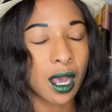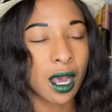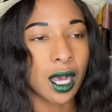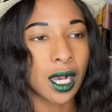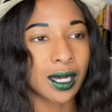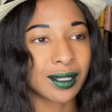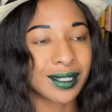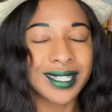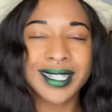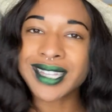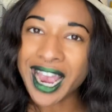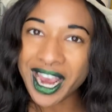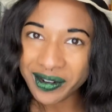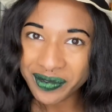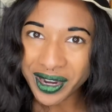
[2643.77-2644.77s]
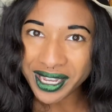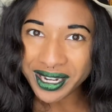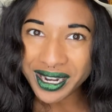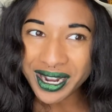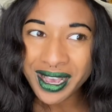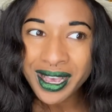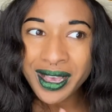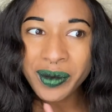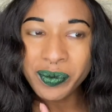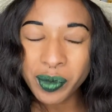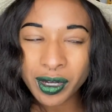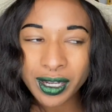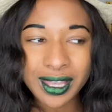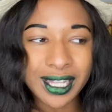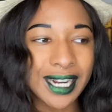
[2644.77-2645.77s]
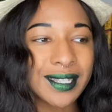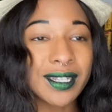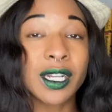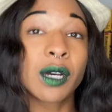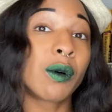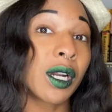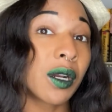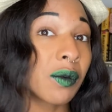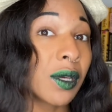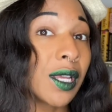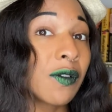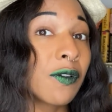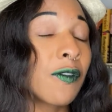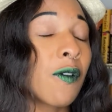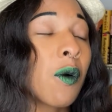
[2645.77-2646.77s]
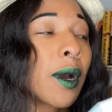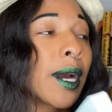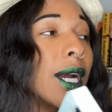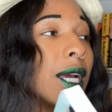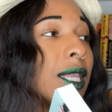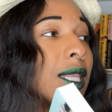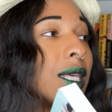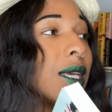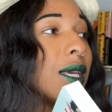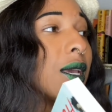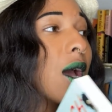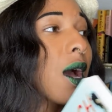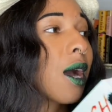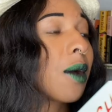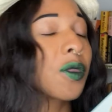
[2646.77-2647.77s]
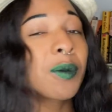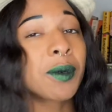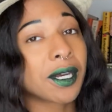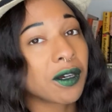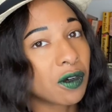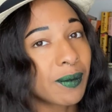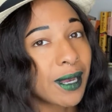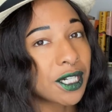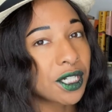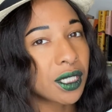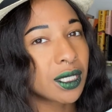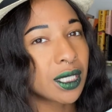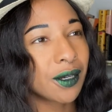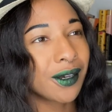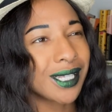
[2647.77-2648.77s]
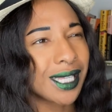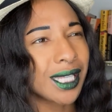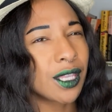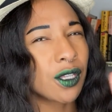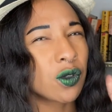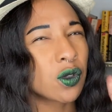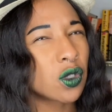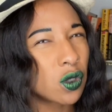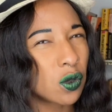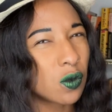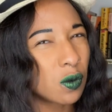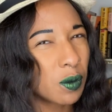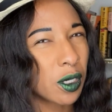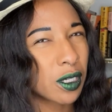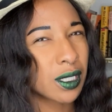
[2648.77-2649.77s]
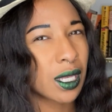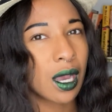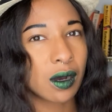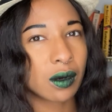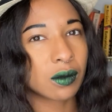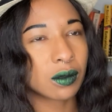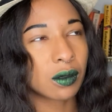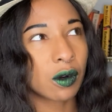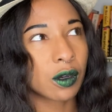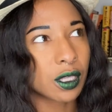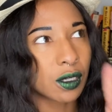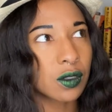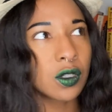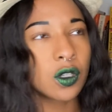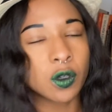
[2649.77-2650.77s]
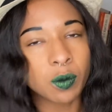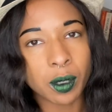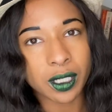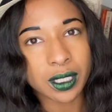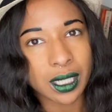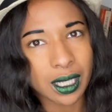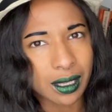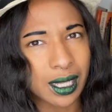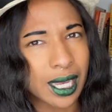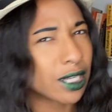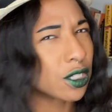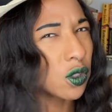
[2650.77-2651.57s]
uh, siren book that I still want to read for the uh, the Black Girl Magic series. I think there's two books out, or there's two books in that